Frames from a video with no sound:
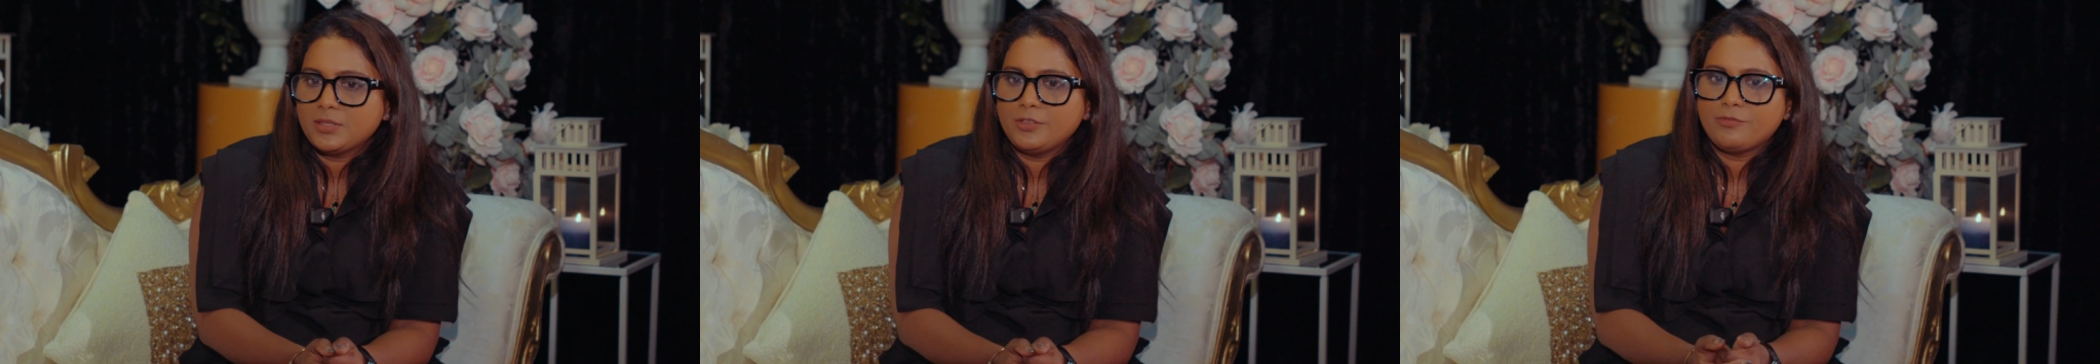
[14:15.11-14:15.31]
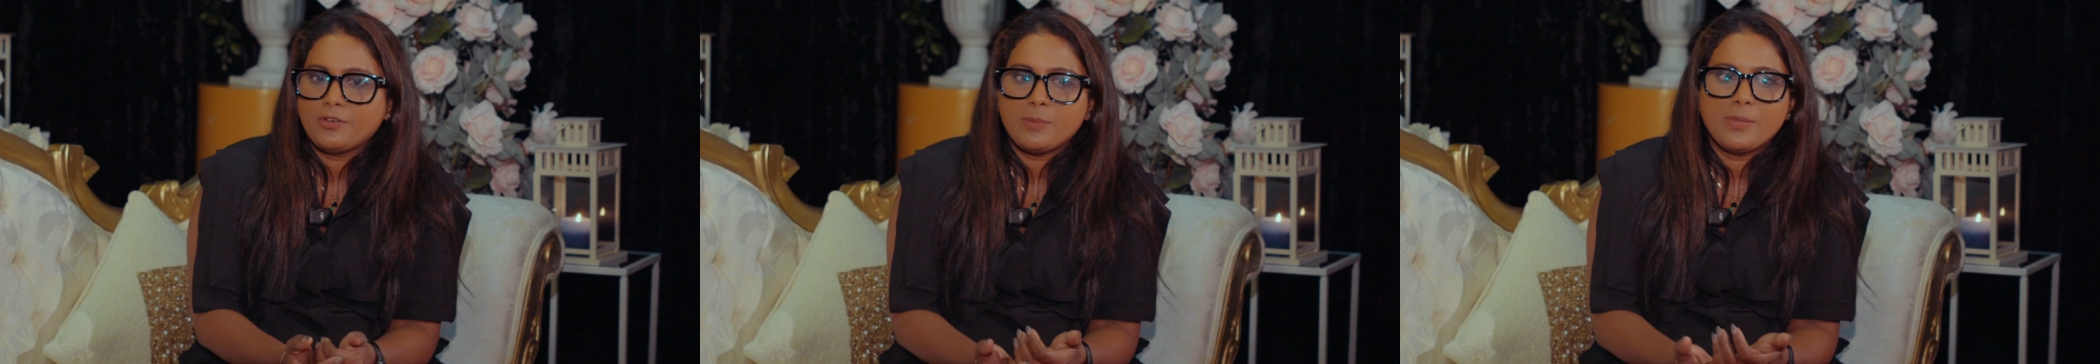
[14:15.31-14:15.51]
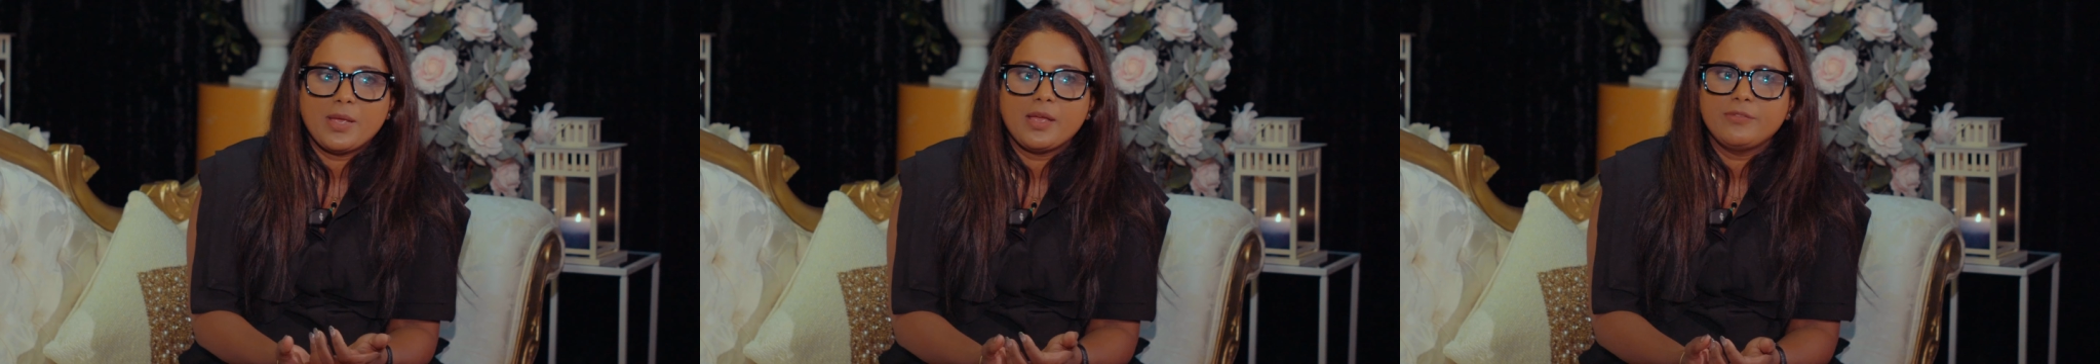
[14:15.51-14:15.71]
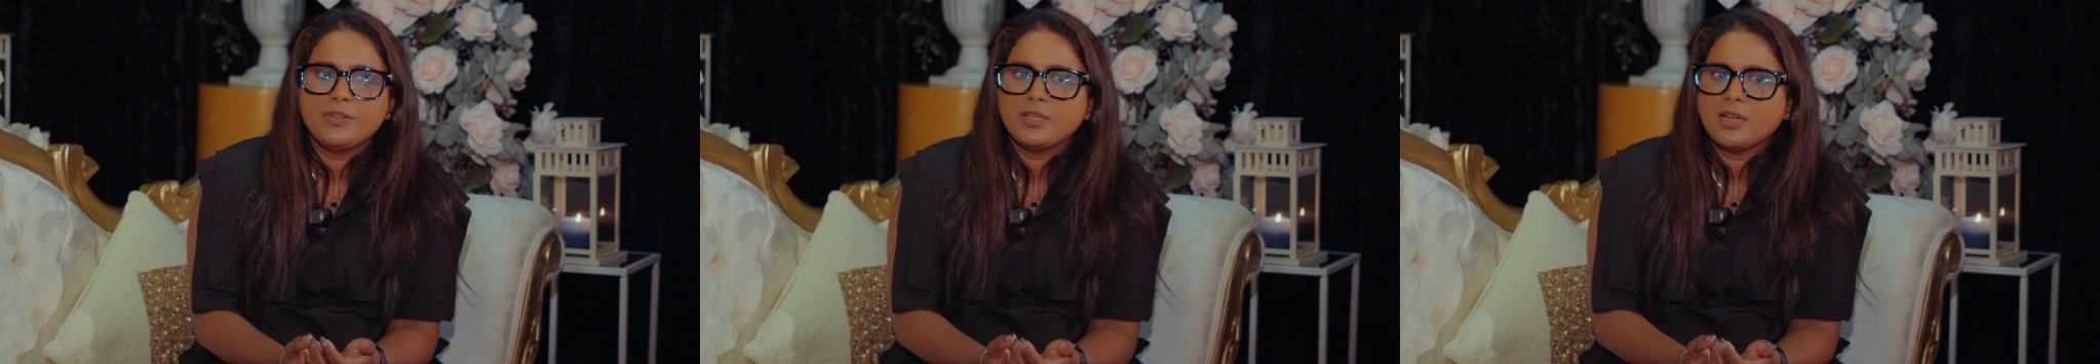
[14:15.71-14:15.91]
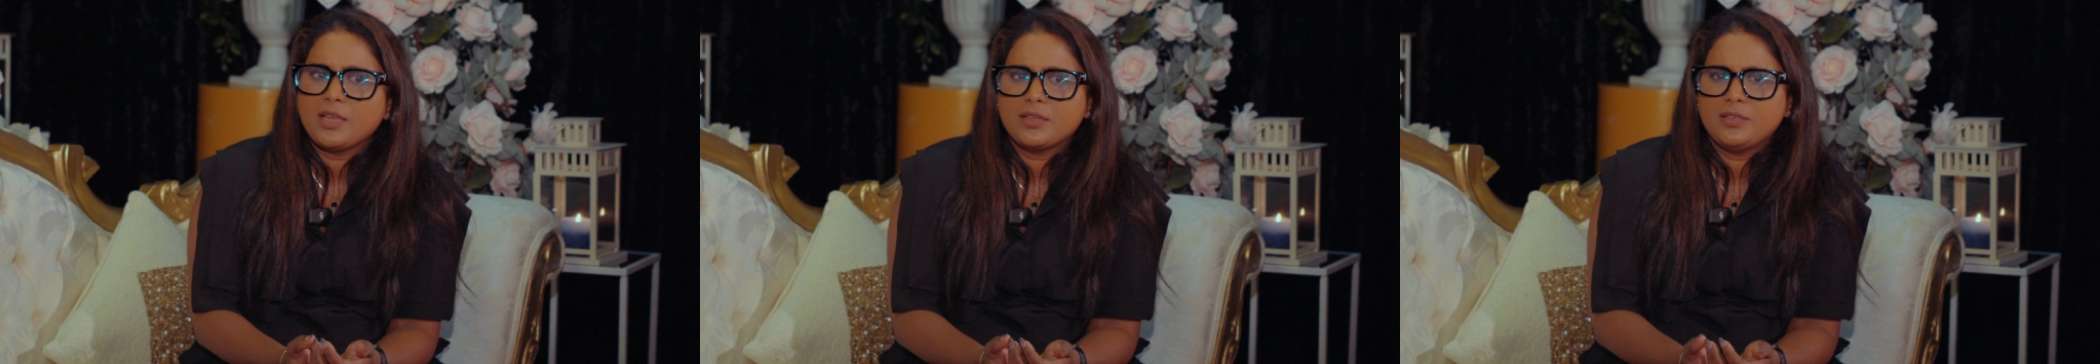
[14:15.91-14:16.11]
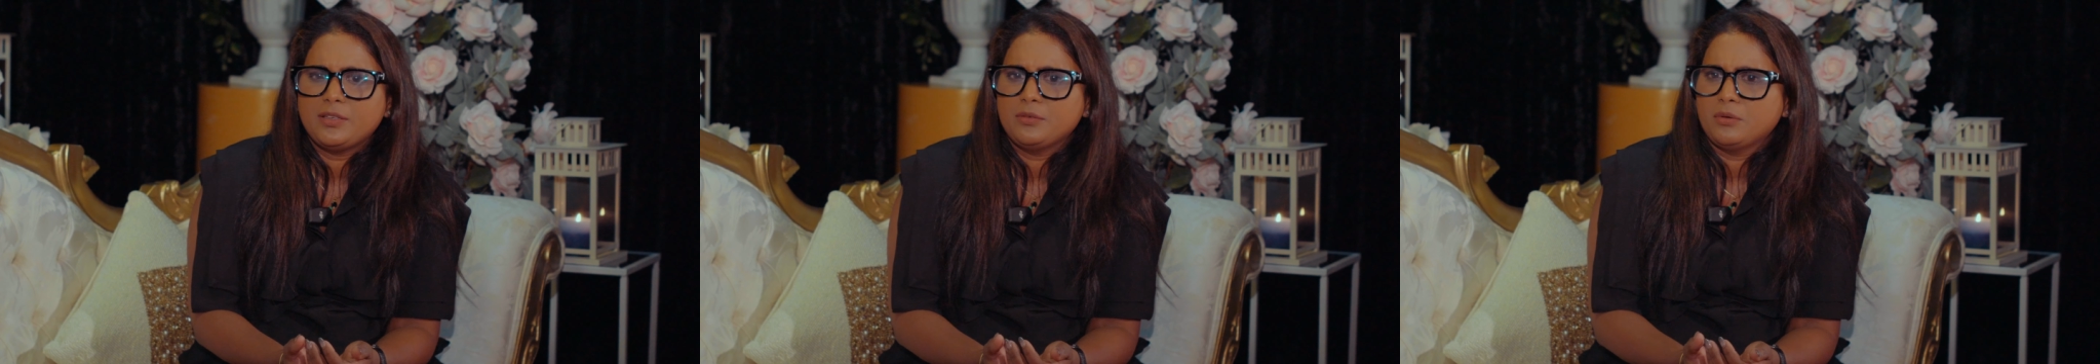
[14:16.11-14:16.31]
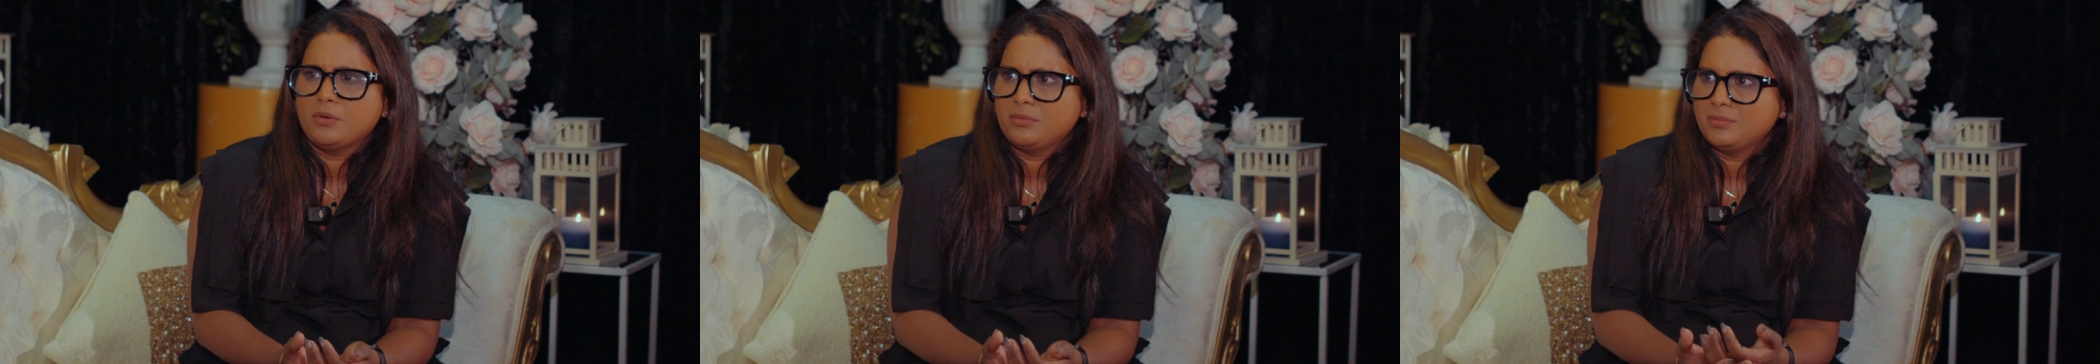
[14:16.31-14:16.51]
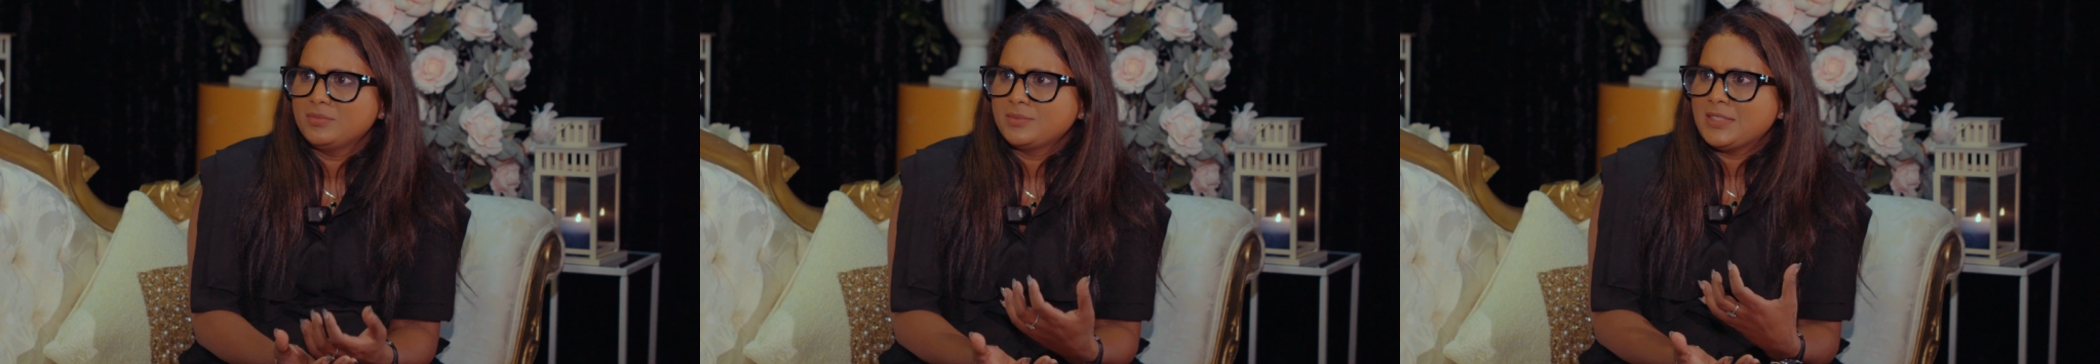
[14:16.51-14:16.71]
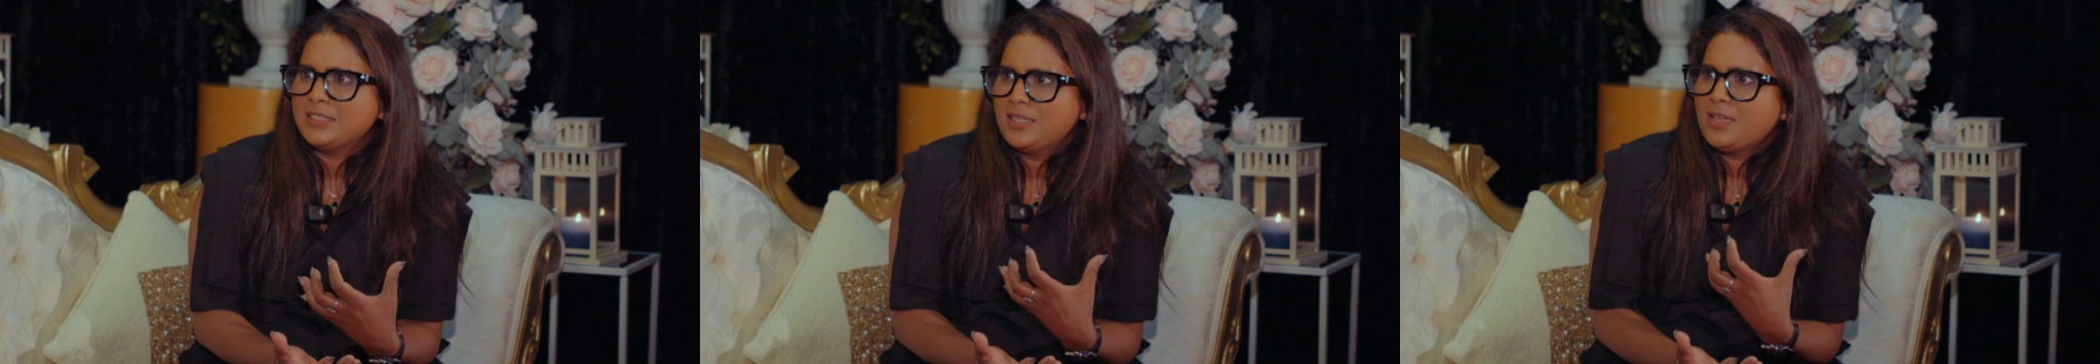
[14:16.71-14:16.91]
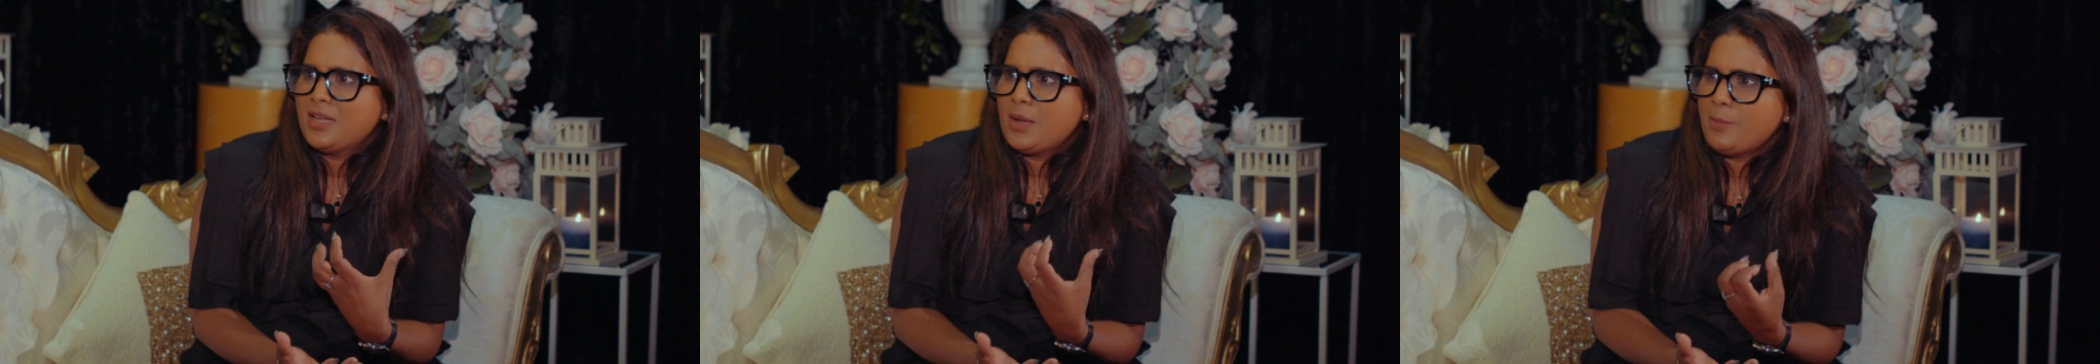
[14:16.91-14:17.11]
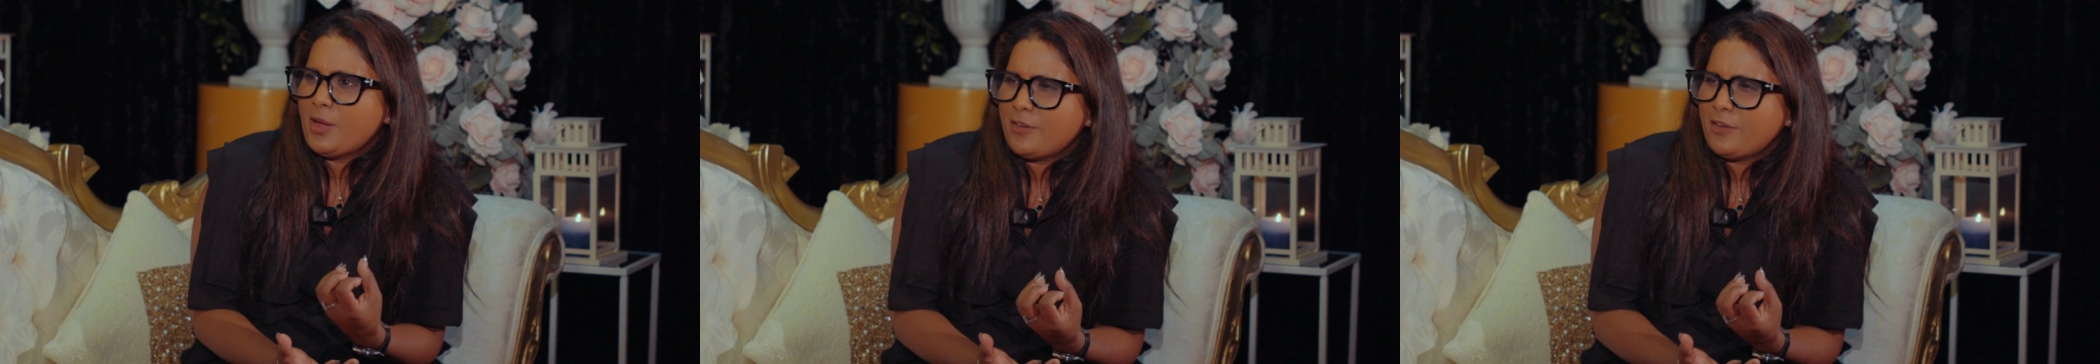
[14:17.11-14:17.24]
If I'm having I'm